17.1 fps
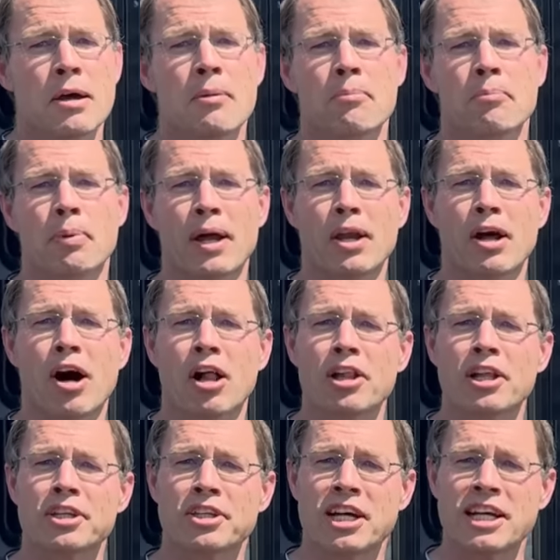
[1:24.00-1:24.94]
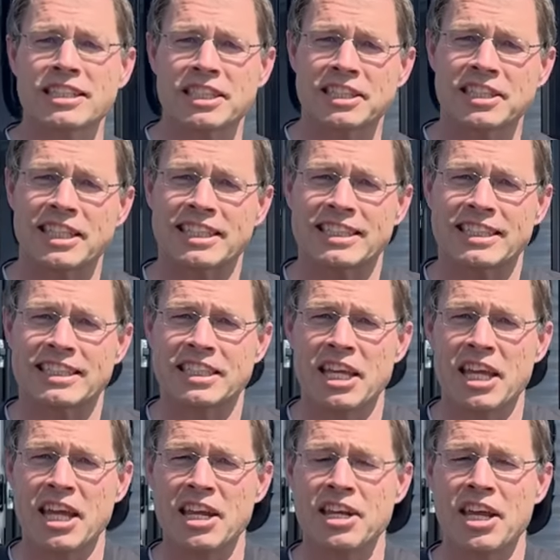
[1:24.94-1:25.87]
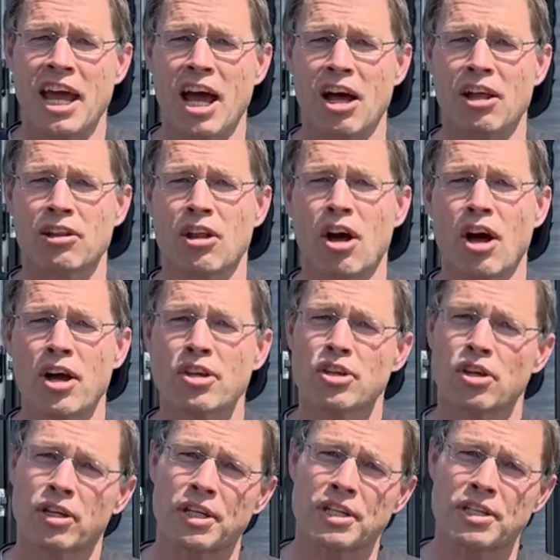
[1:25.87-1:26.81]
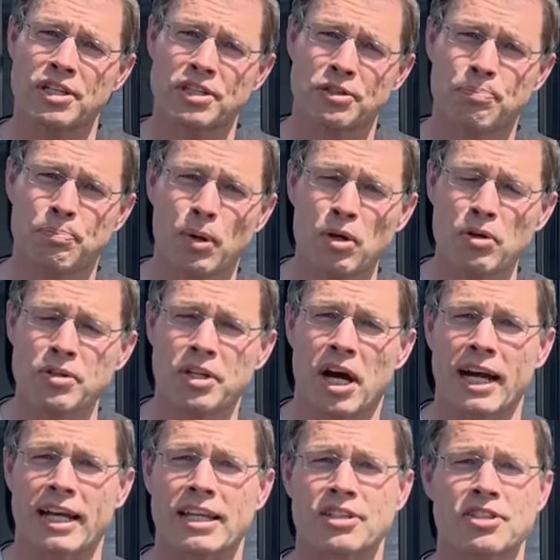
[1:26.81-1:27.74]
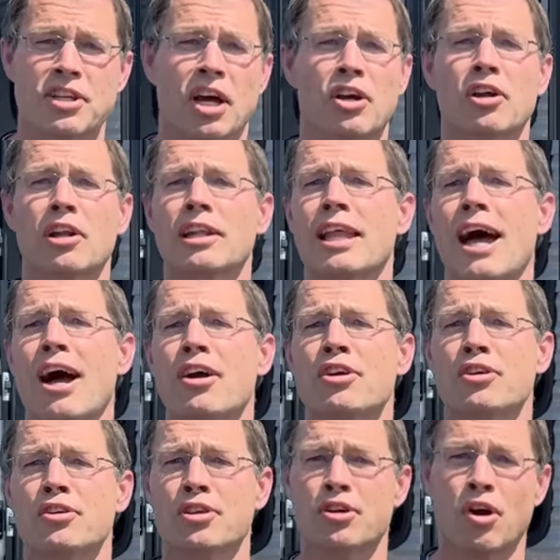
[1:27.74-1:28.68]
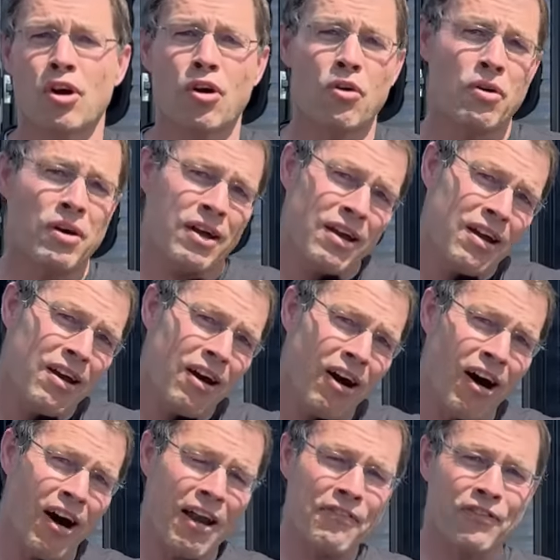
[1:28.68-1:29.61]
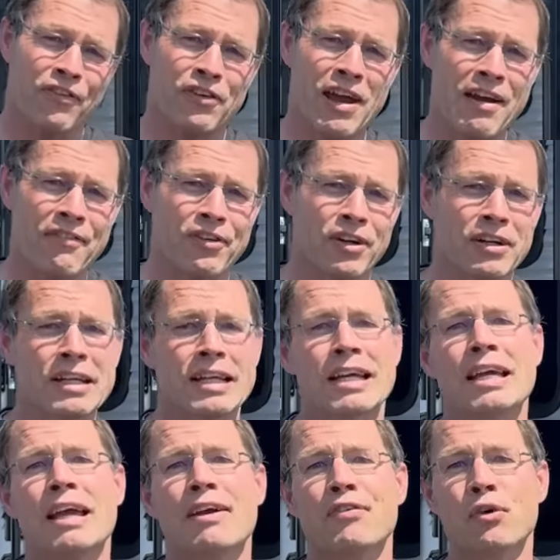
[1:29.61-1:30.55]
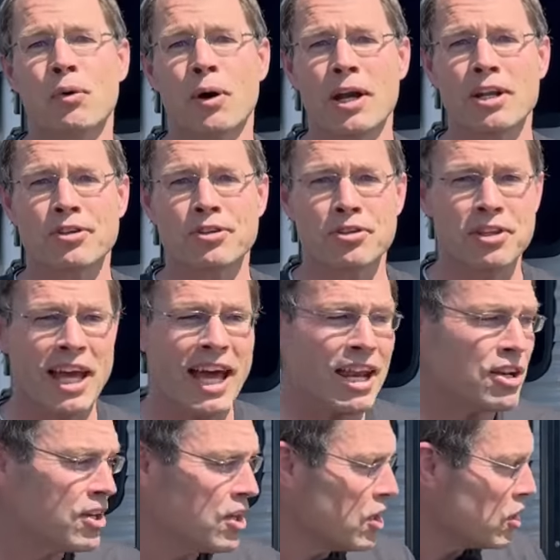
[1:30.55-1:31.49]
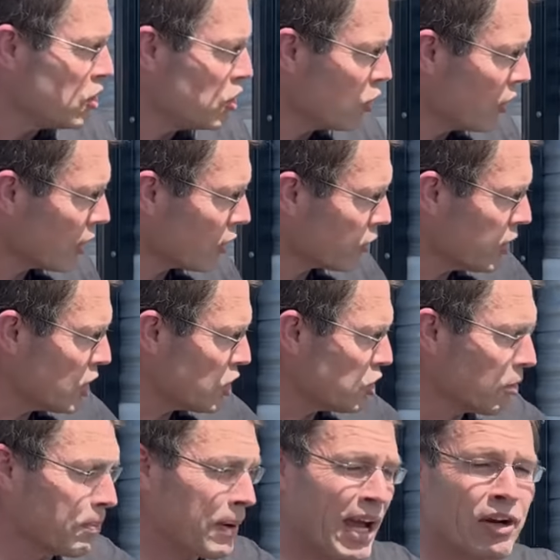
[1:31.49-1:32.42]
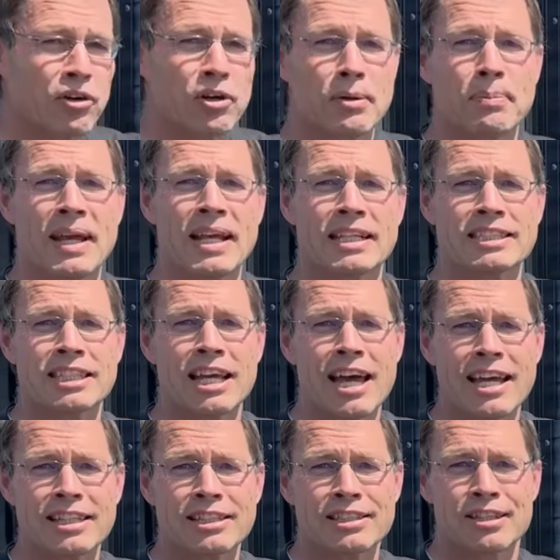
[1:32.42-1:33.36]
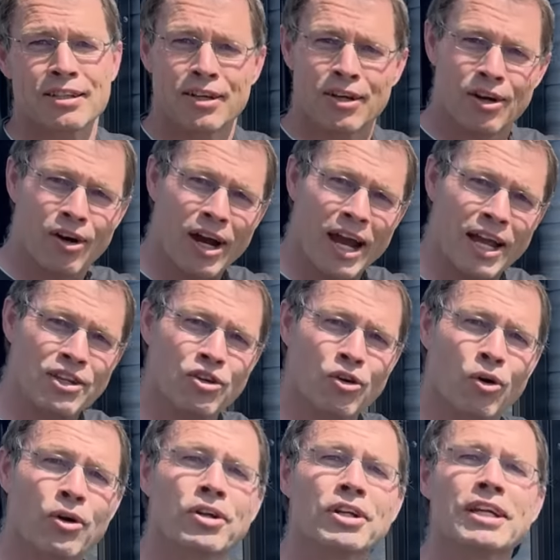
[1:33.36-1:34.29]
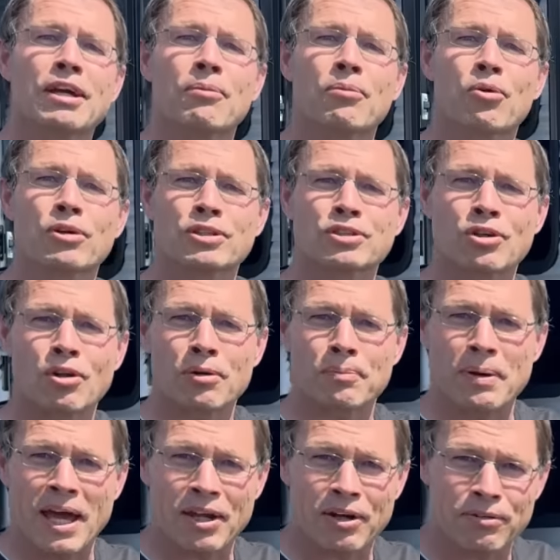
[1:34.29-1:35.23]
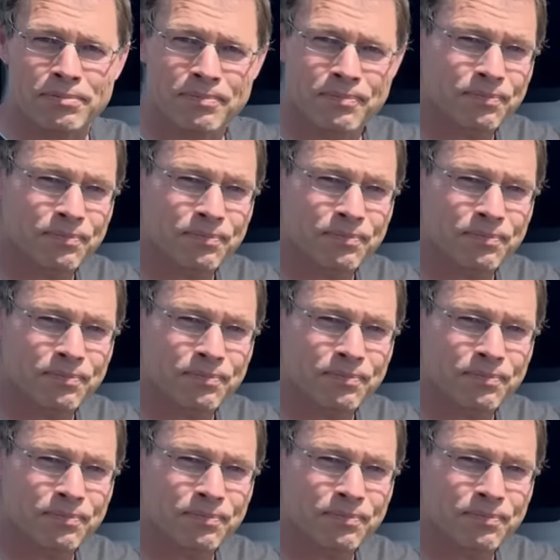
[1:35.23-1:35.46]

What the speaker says: But all it does is extend how long you can boondock. It's not going to allow you to go on forever. If you want to do that, you increase your battery bank size, or you get more solar panel.